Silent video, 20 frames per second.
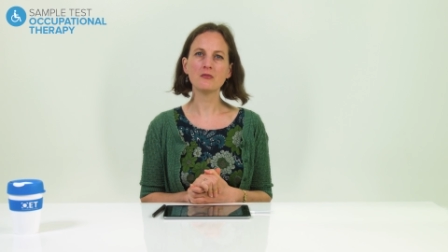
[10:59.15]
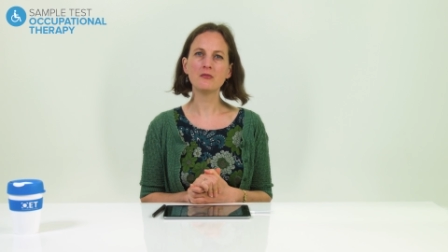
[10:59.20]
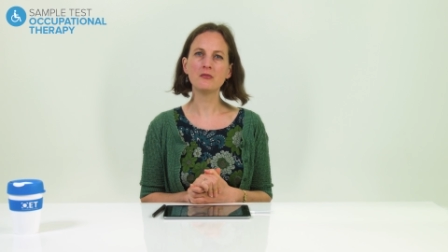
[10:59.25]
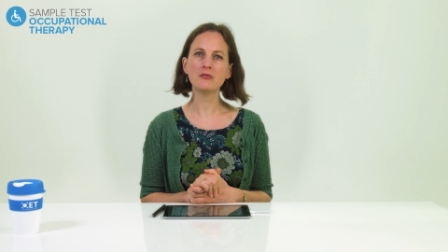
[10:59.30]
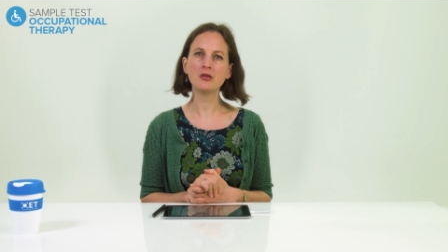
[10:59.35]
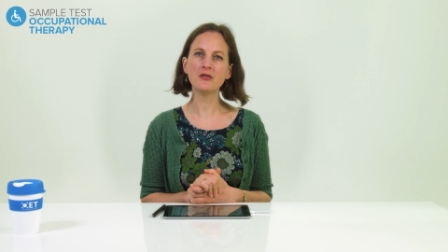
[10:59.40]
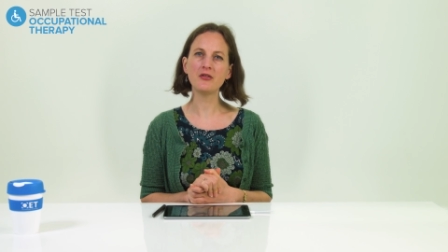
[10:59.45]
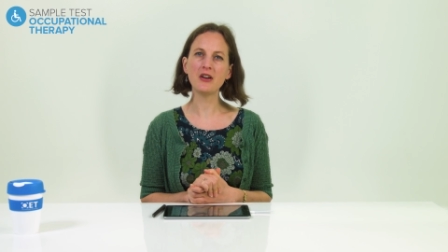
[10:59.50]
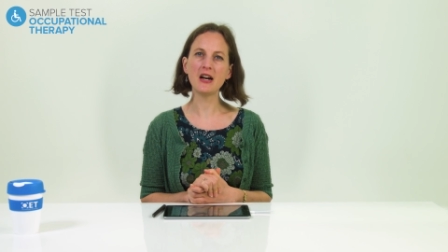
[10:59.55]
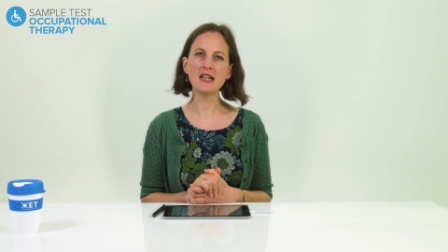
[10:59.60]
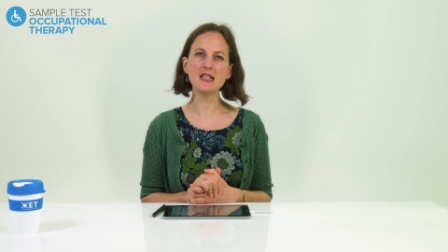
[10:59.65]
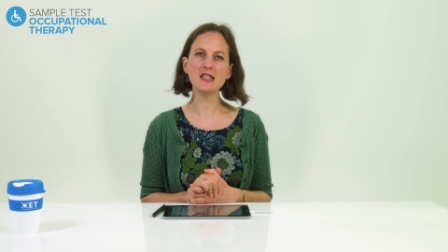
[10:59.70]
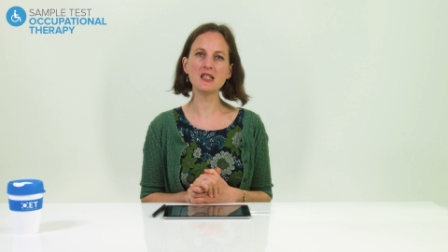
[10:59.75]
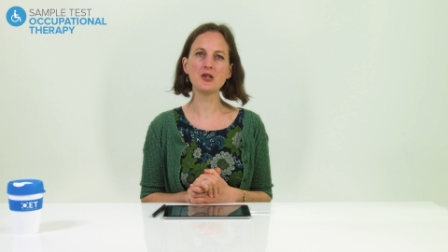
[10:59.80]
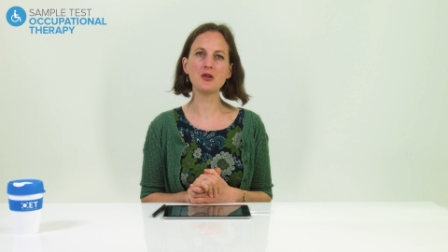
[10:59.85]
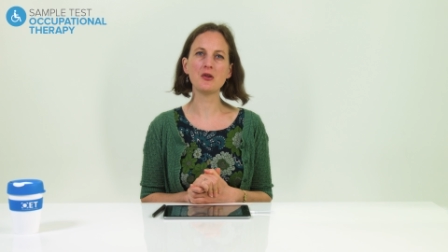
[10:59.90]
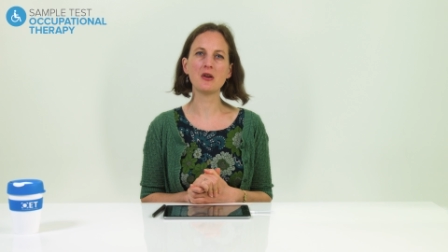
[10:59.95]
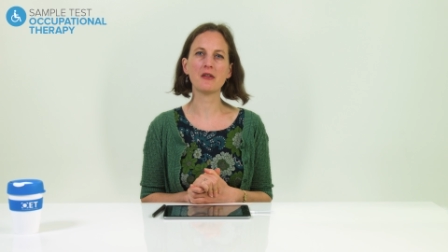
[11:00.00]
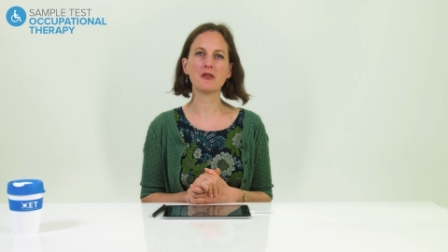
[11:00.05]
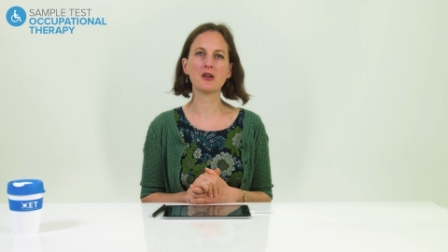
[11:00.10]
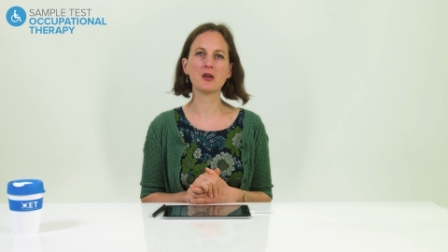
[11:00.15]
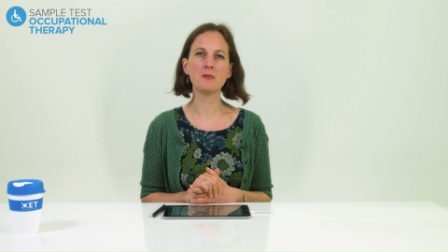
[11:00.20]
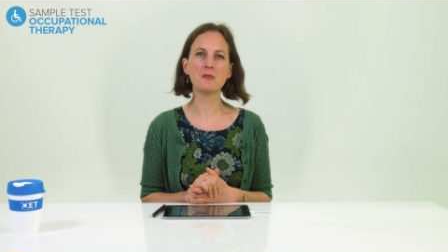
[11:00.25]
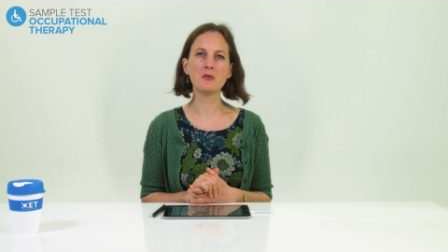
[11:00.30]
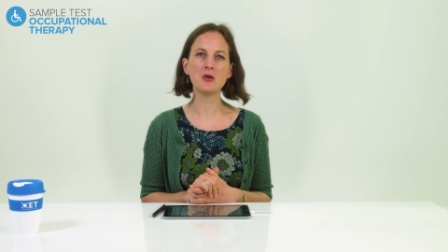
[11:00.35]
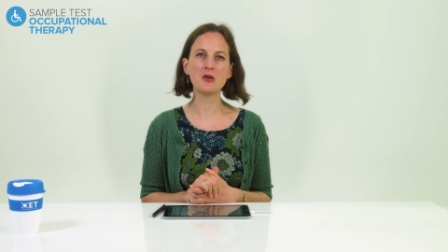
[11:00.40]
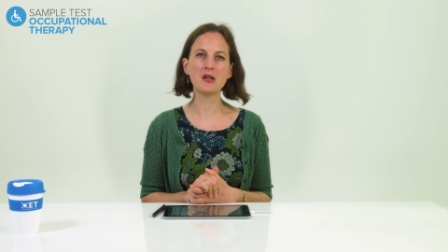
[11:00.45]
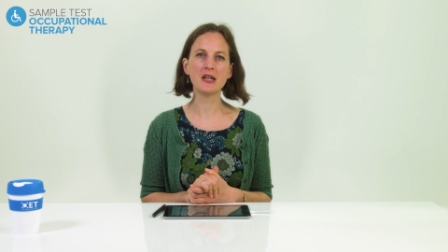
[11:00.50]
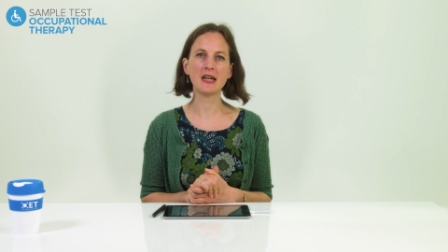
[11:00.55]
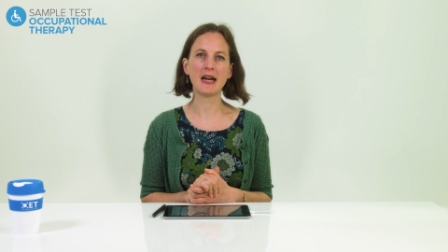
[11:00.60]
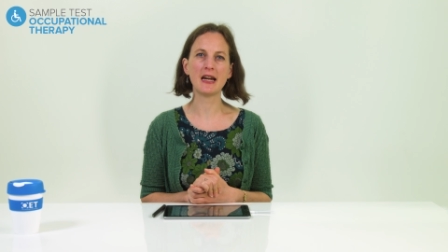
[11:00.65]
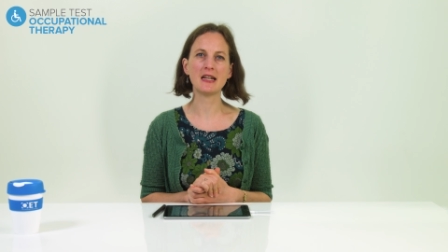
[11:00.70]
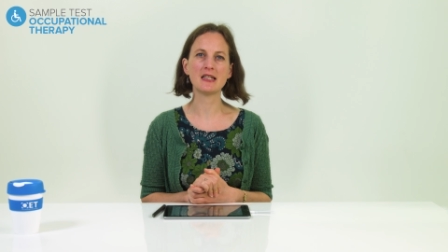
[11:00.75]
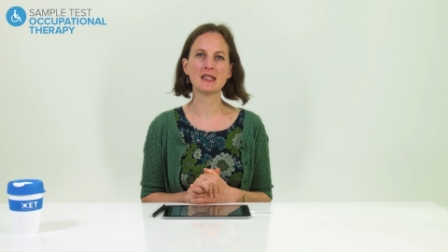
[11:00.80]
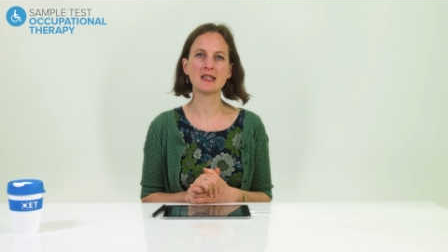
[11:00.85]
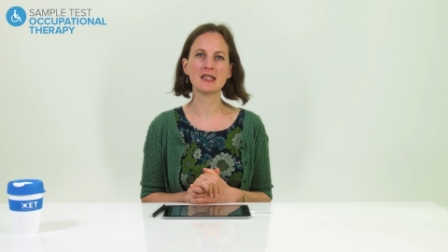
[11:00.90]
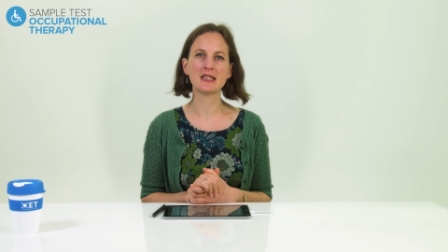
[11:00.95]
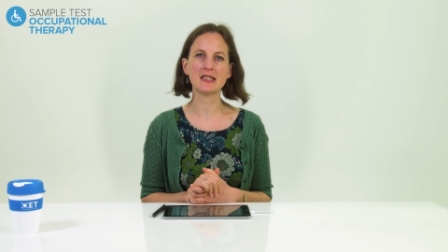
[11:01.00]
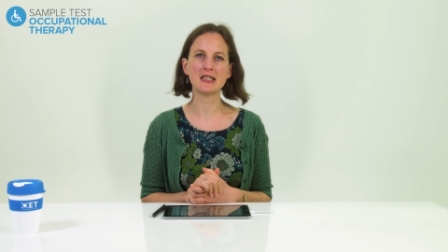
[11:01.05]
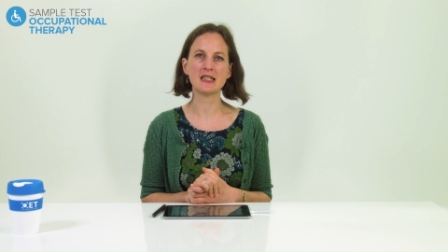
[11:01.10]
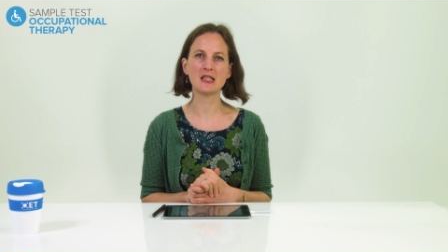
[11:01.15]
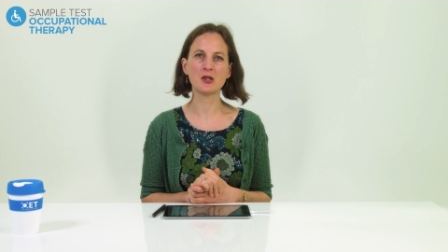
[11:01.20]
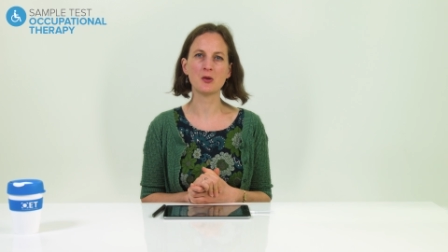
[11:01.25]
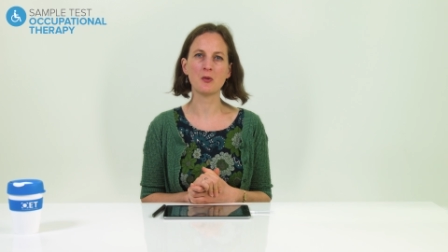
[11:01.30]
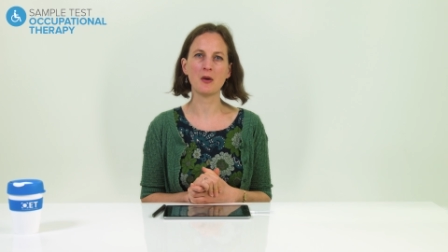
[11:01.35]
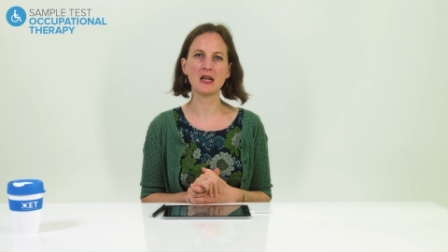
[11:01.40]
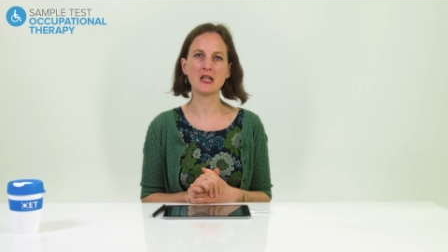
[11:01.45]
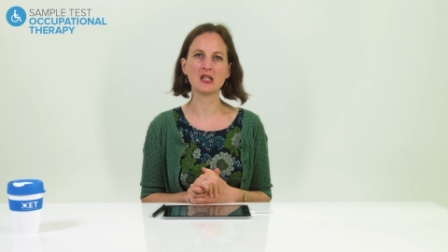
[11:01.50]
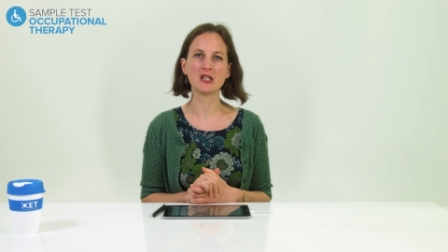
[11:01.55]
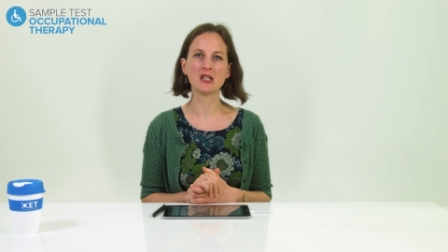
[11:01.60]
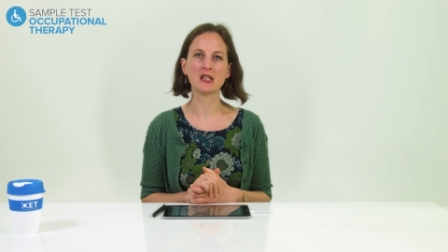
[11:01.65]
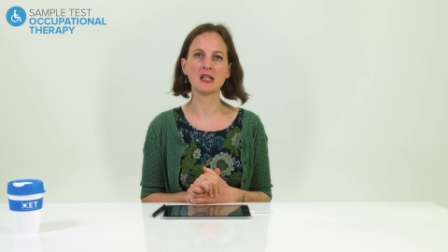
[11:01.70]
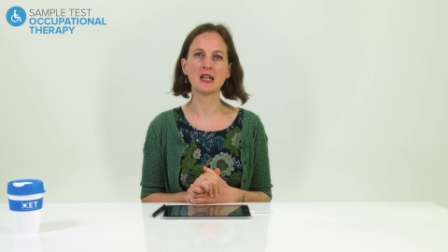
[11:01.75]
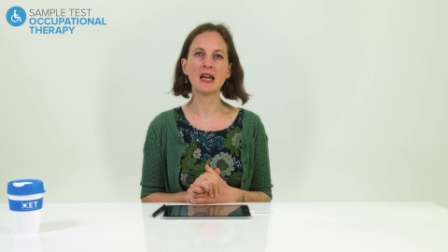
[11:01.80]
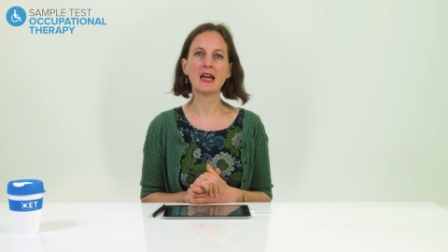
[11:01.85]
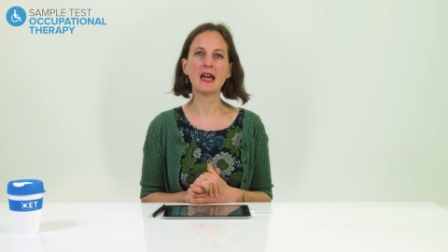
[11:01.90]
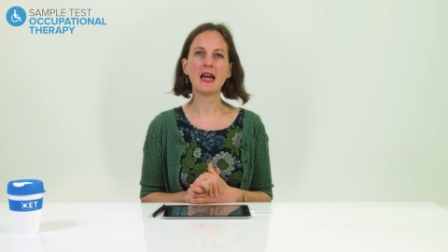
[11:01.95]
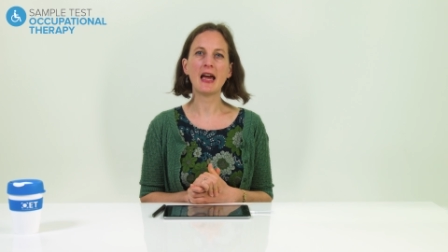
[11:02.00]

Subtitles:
Provided you have communicated the situation